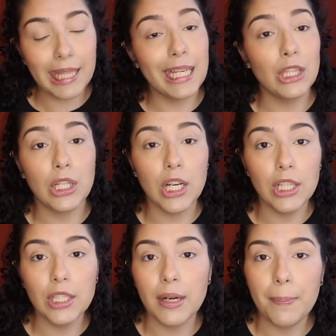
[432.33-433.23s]
Like the
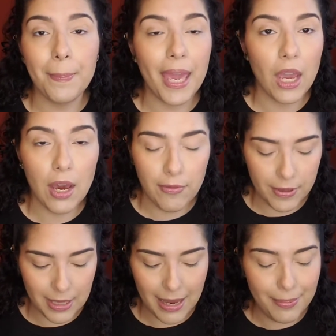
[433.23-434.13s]
color
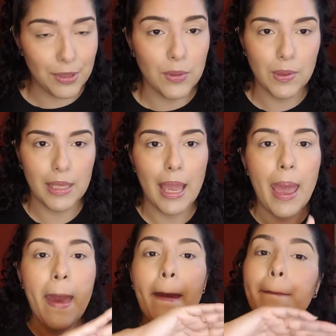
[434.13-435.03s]
payoff is absolutely
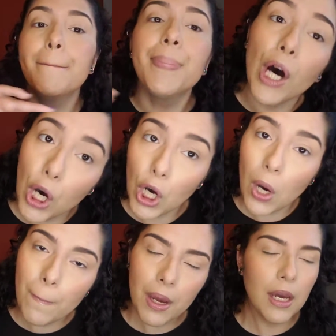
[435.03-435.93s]

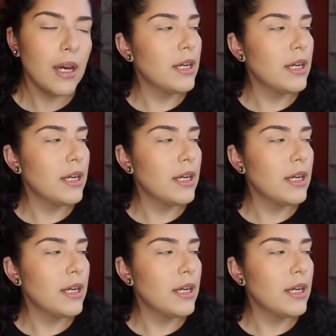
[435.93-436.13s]
bomb.